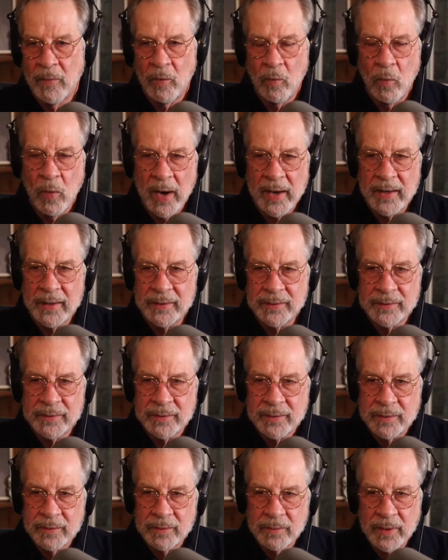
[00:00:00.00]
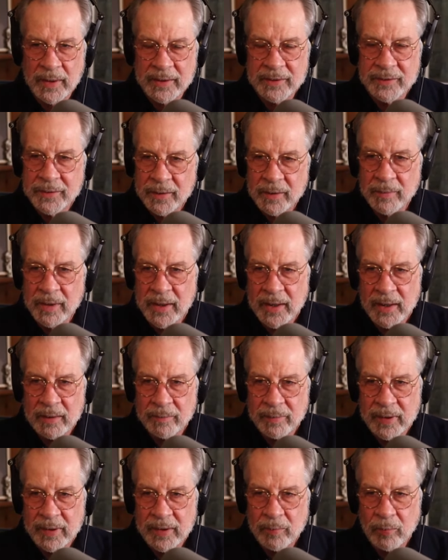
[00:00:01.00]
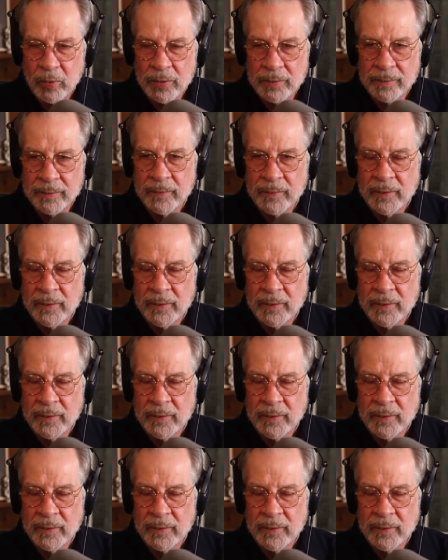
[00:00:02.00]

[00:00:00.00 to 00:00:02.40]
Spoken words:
ways to exterminate people,